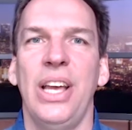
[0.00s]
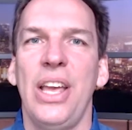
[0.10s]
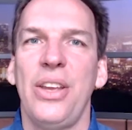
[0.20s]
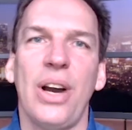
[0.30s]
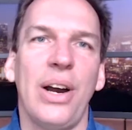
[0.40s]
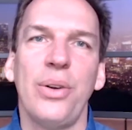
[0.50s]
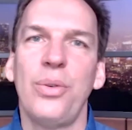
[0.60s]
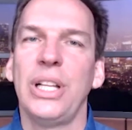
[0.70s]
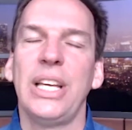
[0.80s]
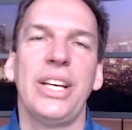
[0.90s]
you know, I would
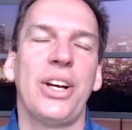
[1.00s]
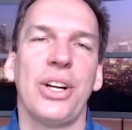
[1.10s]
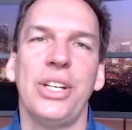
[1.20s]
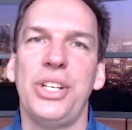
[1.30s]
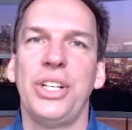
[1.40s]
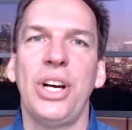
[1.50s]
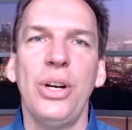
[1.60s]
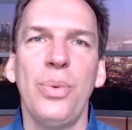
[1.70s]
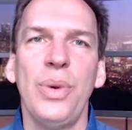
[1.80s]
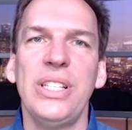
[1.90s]
really encourage you to go
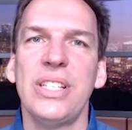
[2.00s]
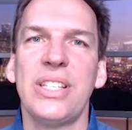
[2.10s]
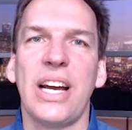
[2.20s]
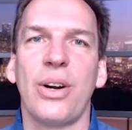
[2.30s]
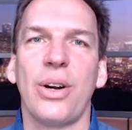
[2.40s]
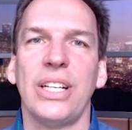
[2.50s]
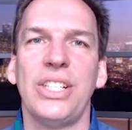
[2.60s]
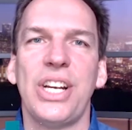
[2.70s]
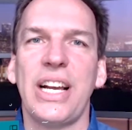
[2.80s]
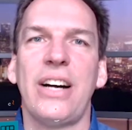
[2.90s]
to reasons.org and
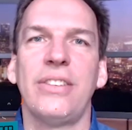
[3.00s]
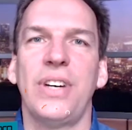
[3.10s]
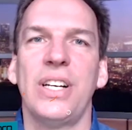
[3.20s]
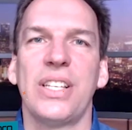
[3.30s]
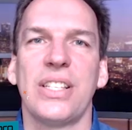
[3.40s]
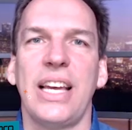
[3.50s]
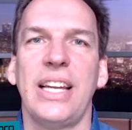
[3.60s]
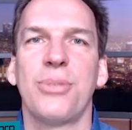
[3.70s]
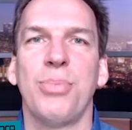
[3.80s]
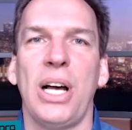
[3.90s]
check out Fuz's
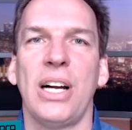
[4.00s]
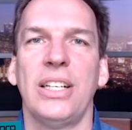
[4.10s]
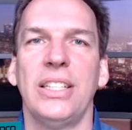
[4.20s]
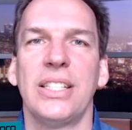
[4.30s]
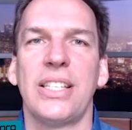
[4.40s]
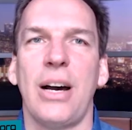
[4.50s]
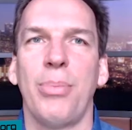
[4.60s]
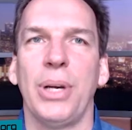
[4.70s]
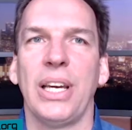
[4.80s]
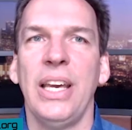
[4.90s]
latest blog on this
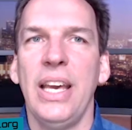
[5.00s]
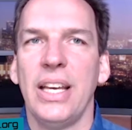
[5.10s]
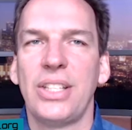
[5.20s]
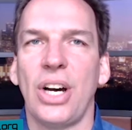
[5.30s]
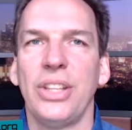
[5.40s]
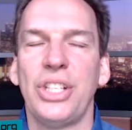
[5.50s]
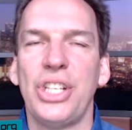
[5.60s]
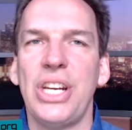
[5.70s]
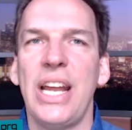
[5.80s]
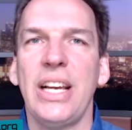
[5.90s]
topic. It's called The
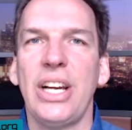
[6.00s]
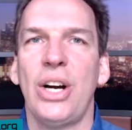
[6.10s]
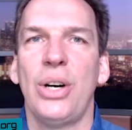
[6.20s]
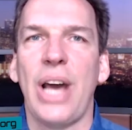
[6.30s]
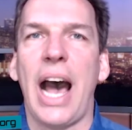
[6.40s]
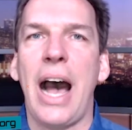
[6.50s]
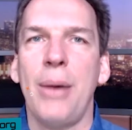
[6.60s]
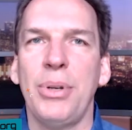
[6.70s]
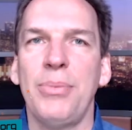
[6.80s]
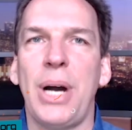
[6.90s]
Genetic Code
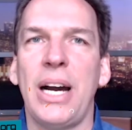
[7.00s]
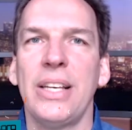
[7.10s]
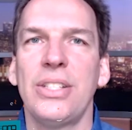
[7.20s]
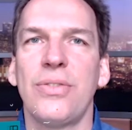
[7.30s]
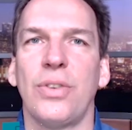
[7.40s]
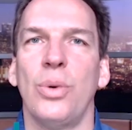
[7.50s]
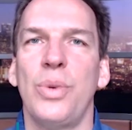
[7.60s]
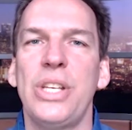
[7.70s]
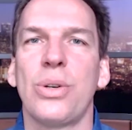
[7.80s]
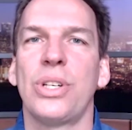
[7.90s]
Optimized for
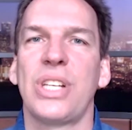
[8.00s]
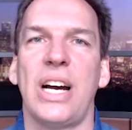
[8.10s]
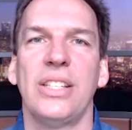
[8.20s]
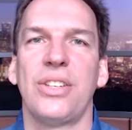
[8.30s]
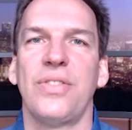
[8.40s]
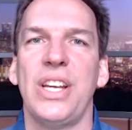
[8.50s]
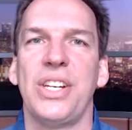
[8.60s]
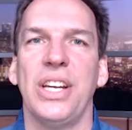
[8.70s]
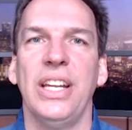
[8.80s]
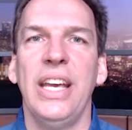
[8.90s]
Resource
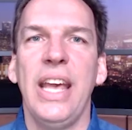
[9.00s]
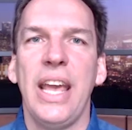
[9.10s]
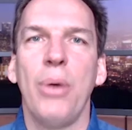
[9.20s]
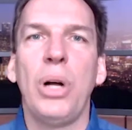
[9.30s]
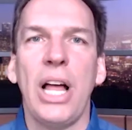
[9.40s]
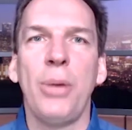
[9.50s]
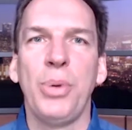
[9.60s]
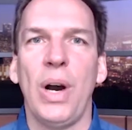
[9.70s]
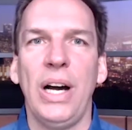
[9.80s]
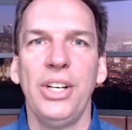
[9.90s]
Conservation. It will help
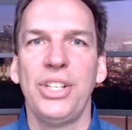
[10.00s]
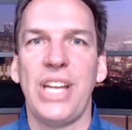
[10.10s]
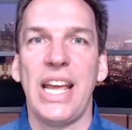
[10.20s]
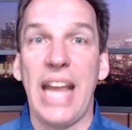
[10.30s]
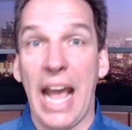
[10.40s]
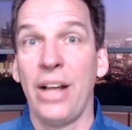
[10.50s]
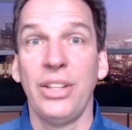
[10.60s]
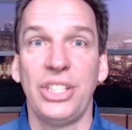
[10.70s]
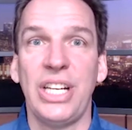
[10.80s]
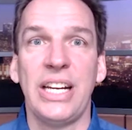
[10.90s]
you understand how
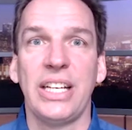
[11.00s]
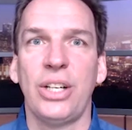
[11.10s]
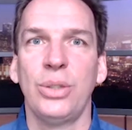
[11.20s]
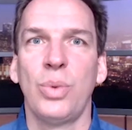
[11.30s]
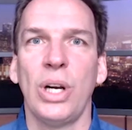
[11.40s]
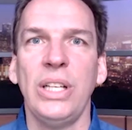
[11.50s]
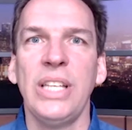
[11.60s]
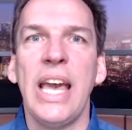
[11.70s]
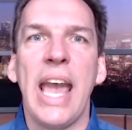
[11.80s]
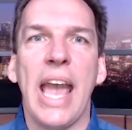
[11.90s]
the genetic code works
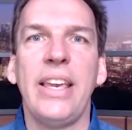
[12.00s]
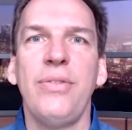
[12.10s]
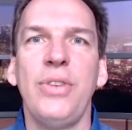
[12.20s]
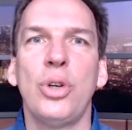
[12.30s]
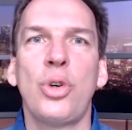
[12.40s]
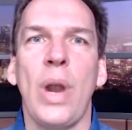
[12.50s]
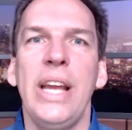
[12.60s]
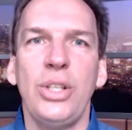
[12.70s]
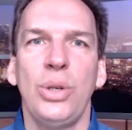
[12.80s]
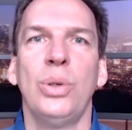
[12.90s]
and give you
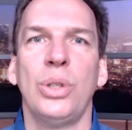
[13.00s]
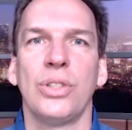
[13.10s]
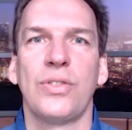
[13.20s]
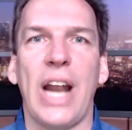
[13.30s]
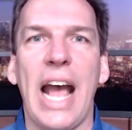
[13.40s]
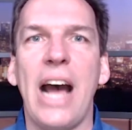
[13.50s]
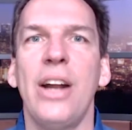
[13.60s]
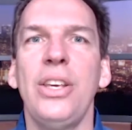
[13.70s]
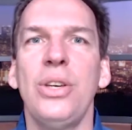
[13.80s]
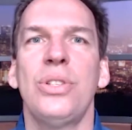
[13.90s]
great tools for how
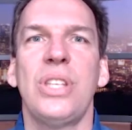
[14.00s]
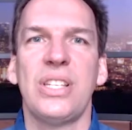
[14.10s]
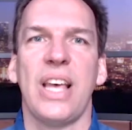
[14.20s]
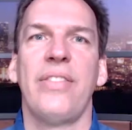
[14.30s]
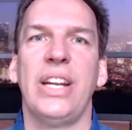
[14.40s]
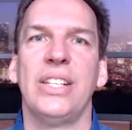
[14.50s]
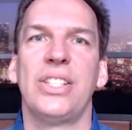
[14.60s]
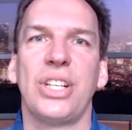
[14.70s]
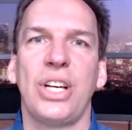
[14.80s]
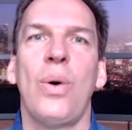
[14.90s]
to use this evidence
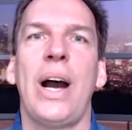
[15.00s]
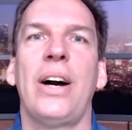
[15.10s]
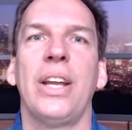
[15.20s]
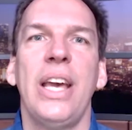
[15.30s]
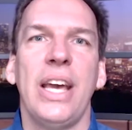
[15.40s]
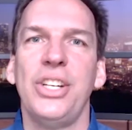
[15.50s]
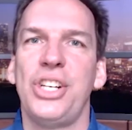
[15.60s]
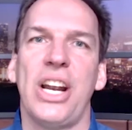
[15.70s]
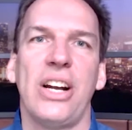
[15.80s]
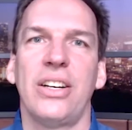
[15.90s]
to go out and
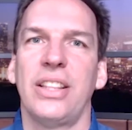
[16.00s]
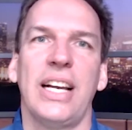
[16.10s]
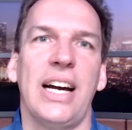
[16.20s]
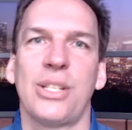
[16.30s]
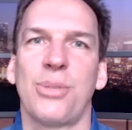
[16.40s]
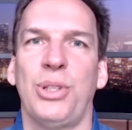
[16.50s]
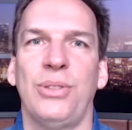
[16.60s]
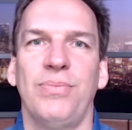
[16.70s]
share the gospel.